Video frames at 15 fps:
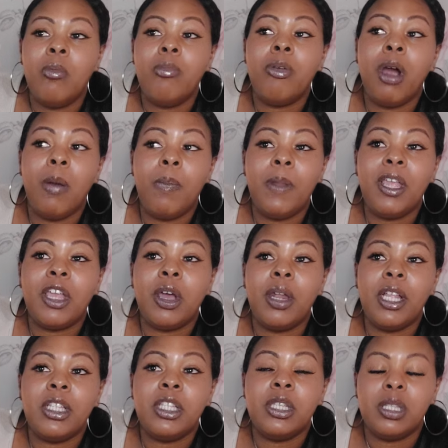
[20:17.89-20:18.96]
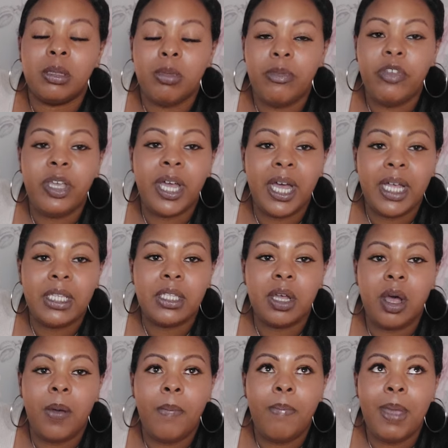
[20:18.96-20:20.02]
probably going into some of you guys
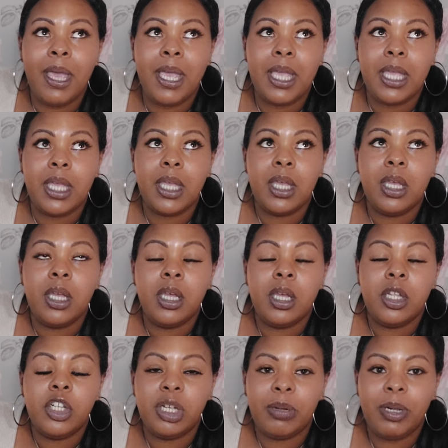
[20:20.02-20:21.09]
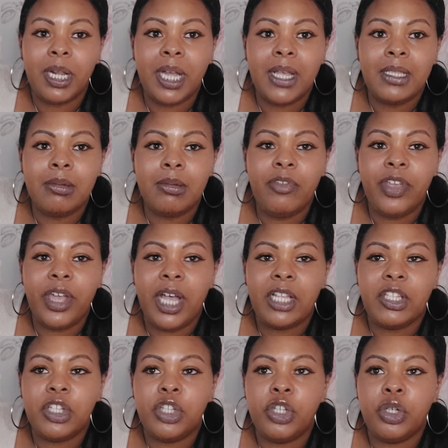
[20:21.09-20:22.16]
are May Gemini, some of you
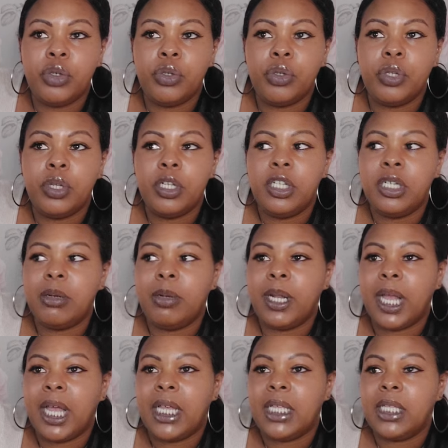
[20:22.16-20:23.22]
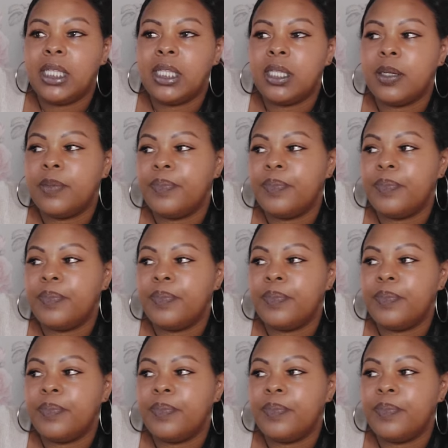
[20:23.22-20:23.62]
guys are June Geminis.